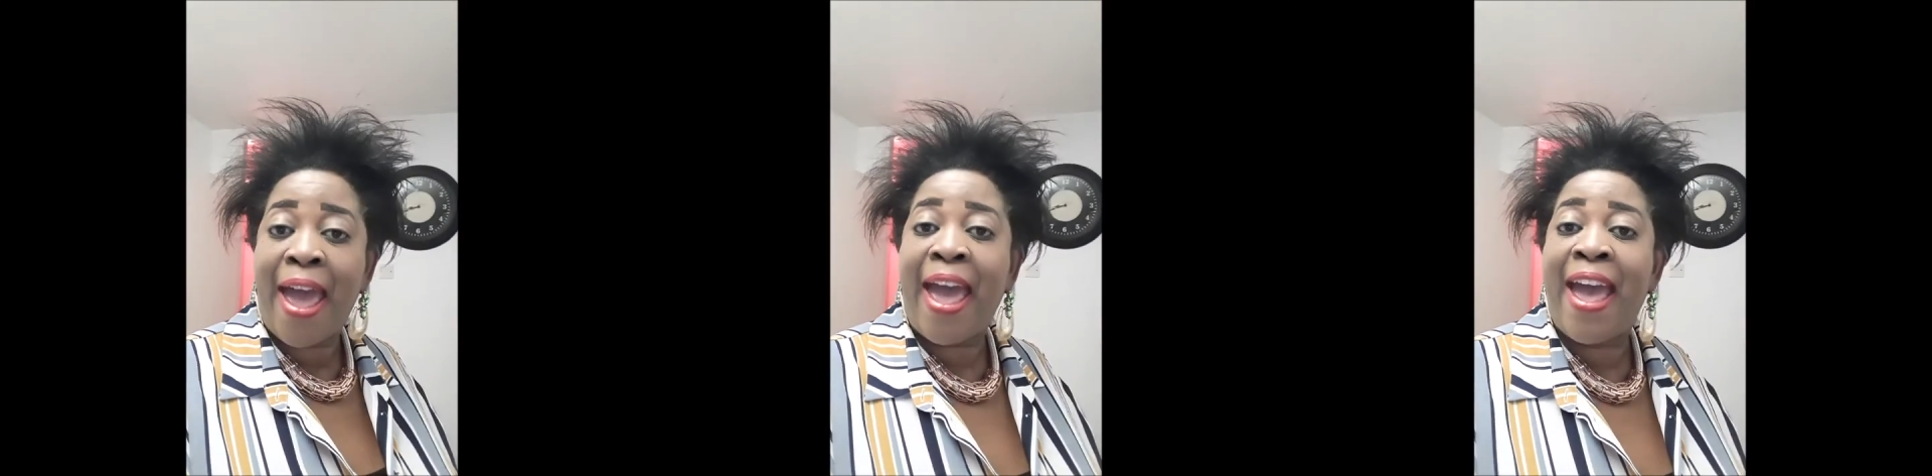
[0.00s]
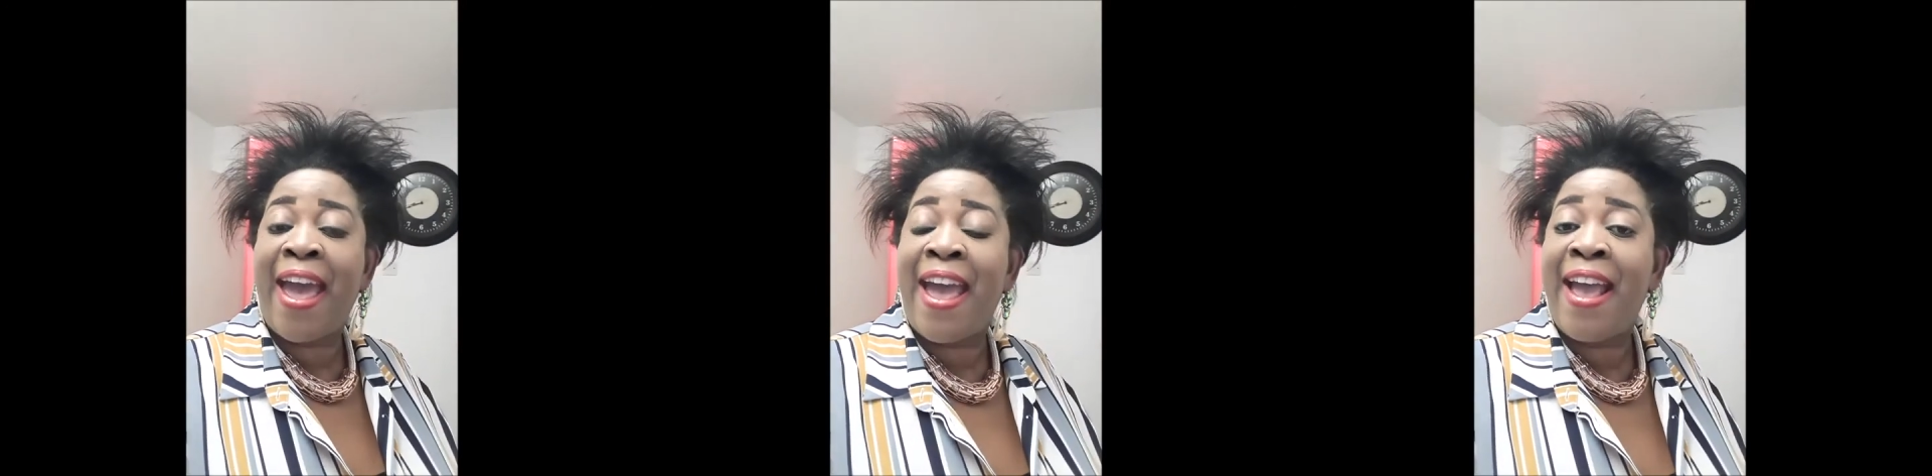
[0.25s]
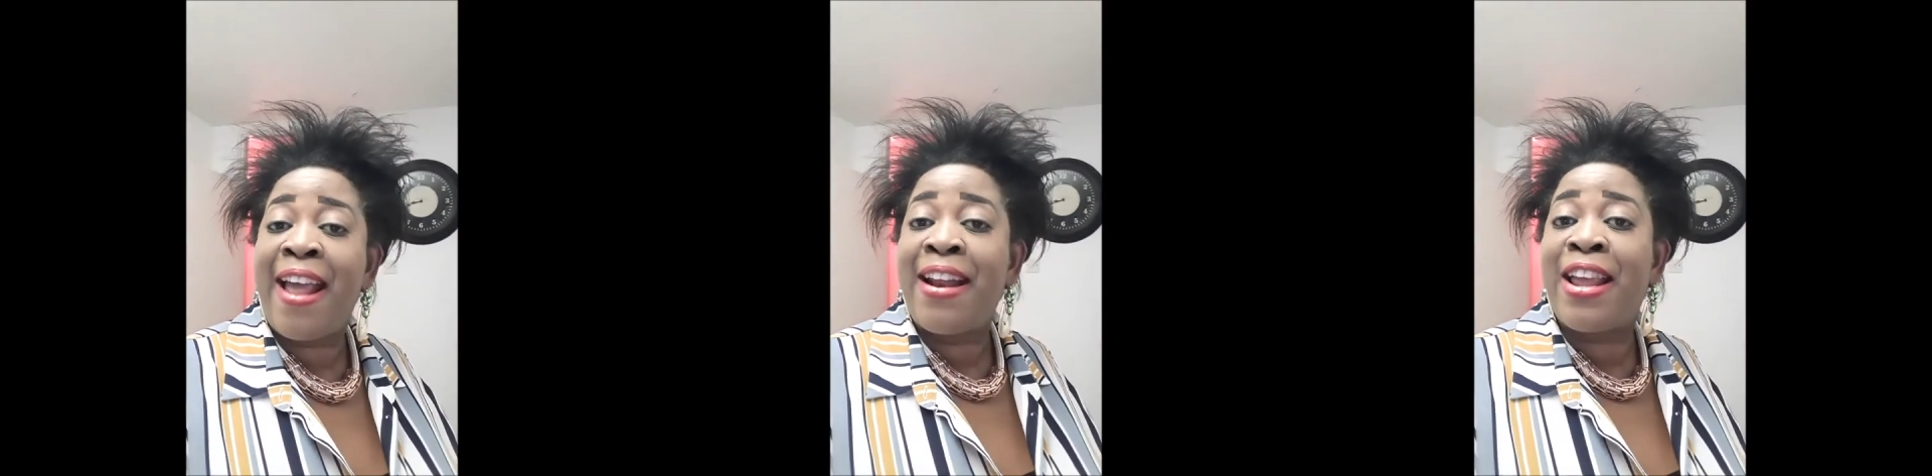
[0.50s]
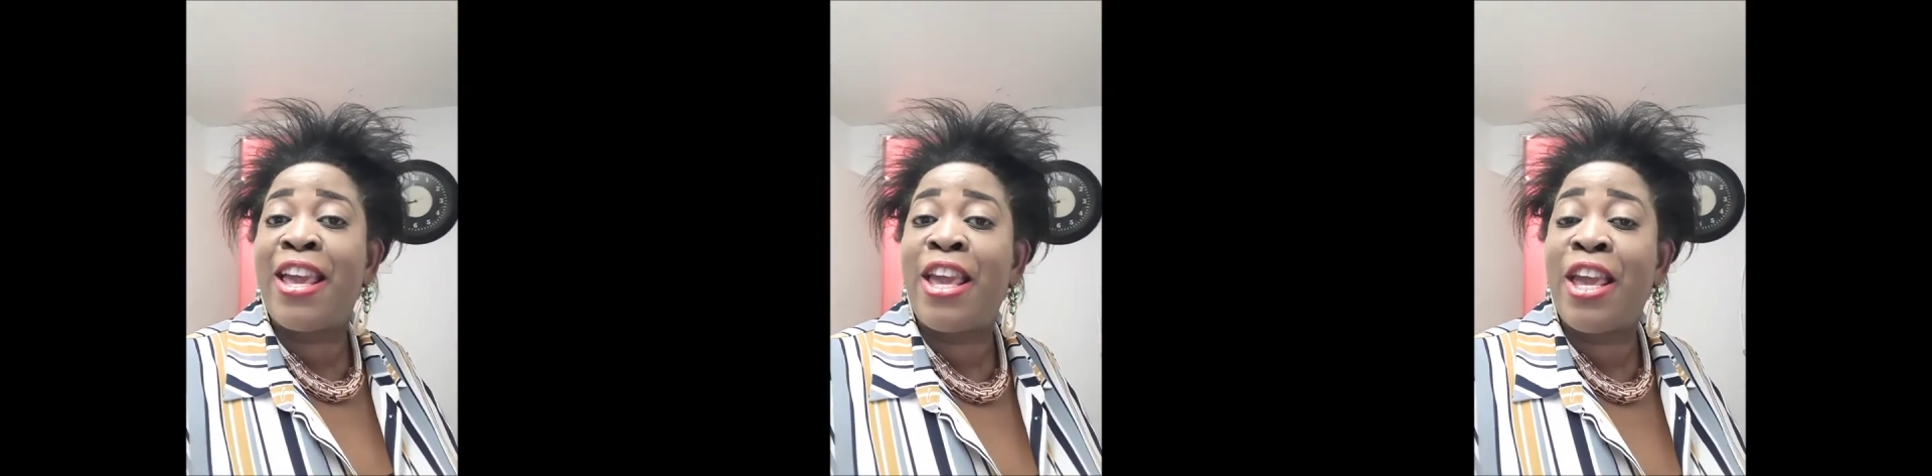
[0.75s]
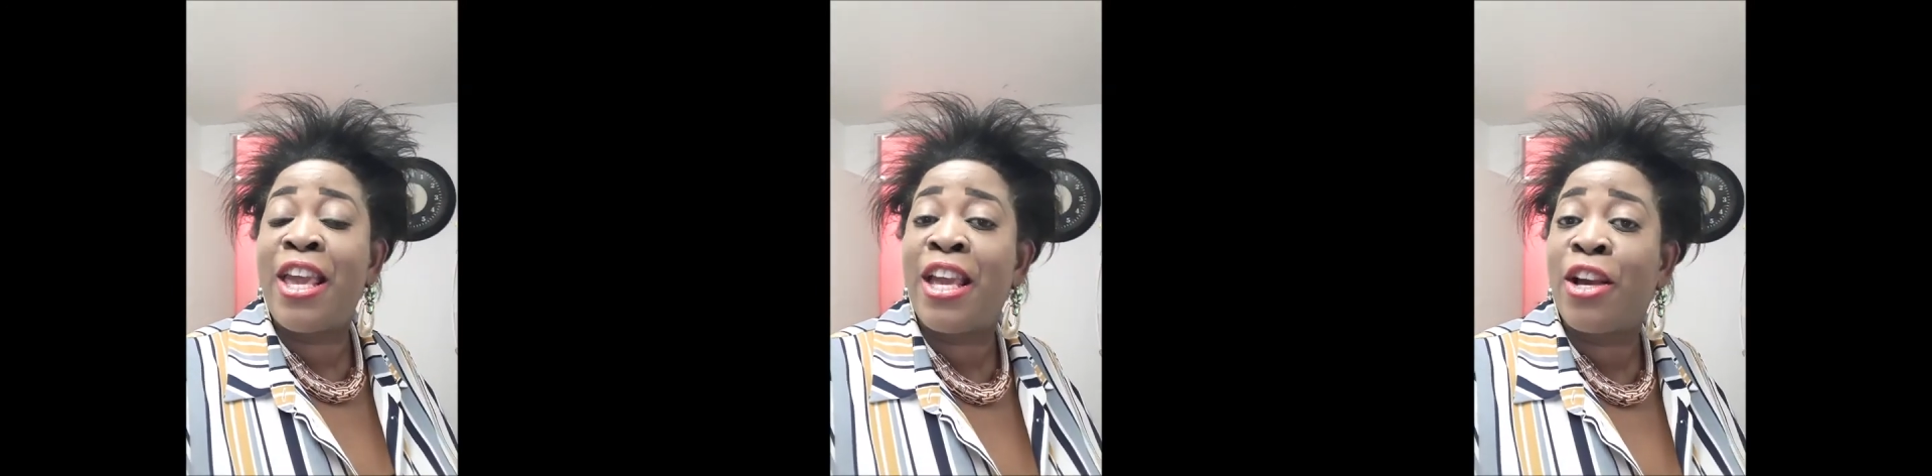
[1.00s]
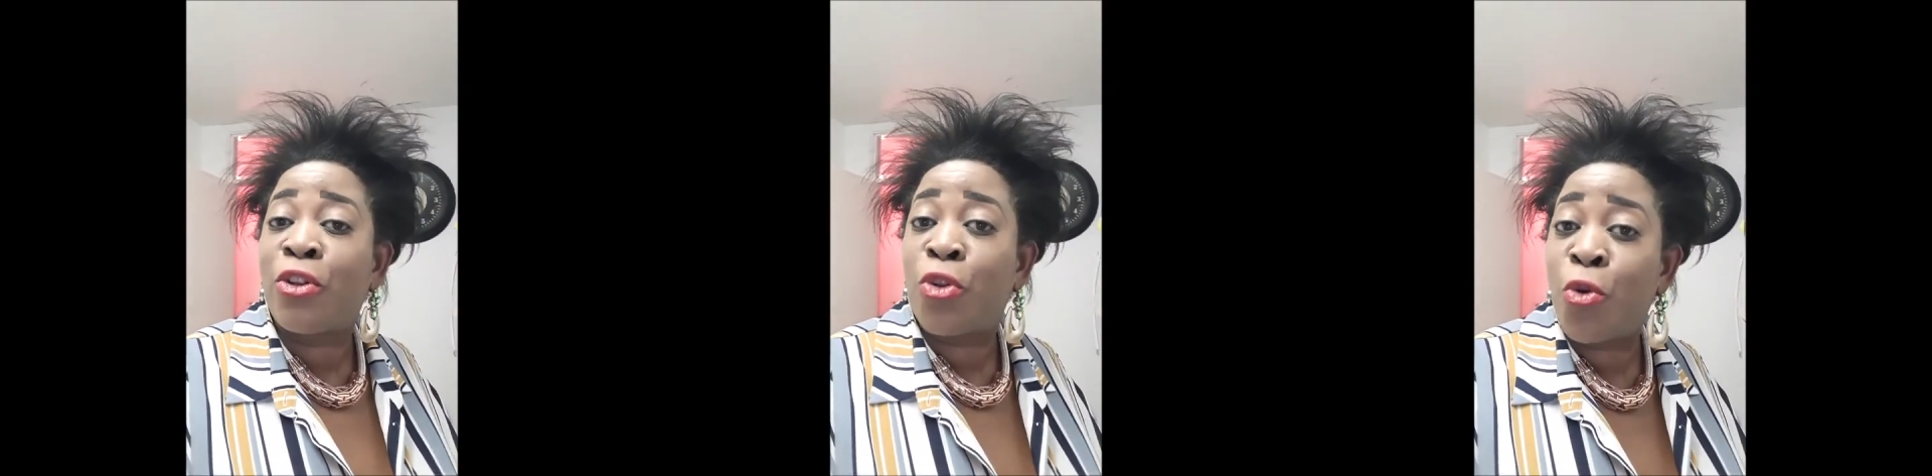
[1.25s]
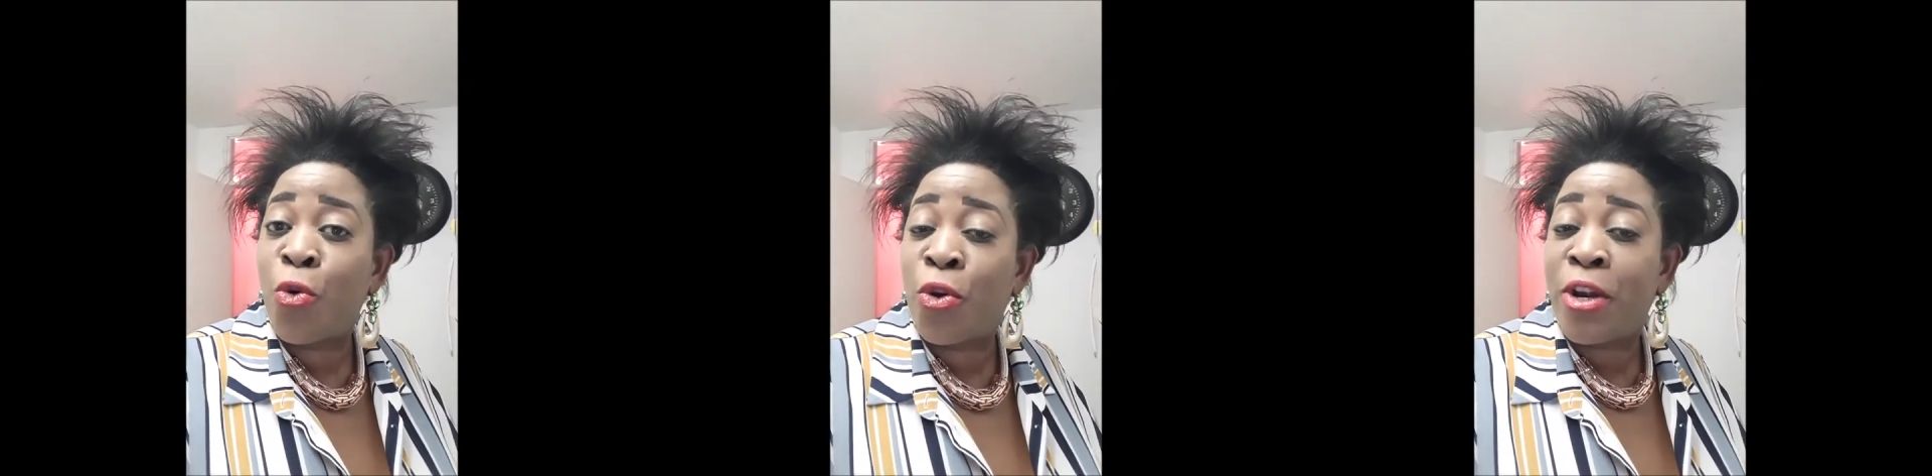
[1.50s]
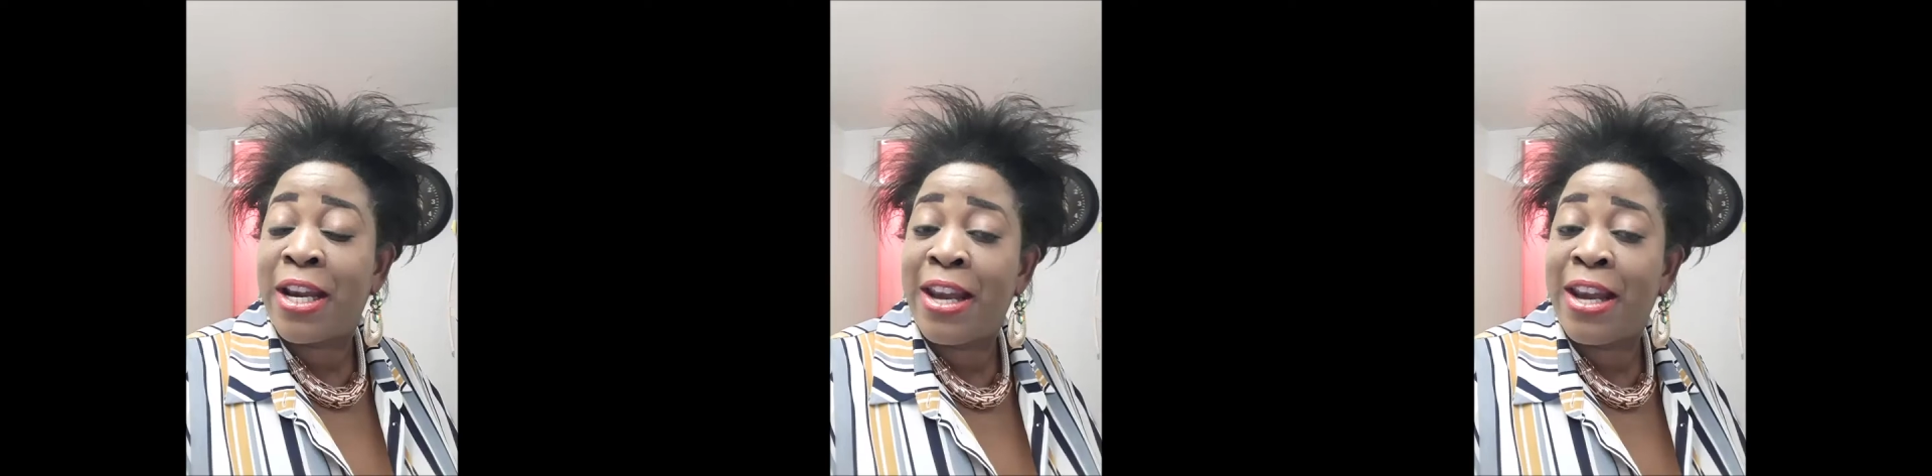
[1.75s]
and he did